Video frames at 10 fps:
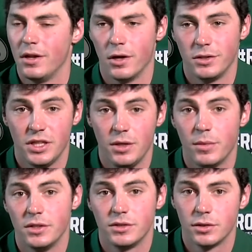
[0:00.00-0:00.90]
our team
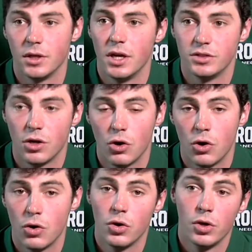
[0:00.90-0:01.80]
as a
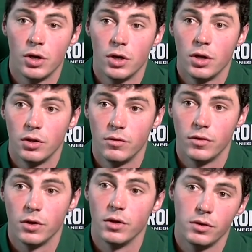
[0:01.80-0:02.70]
whole
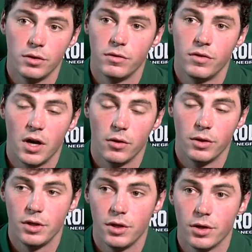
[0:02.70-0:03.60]
for the
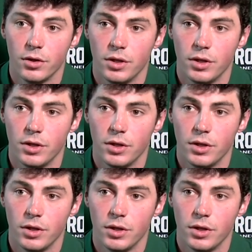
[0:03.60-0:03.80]
following year.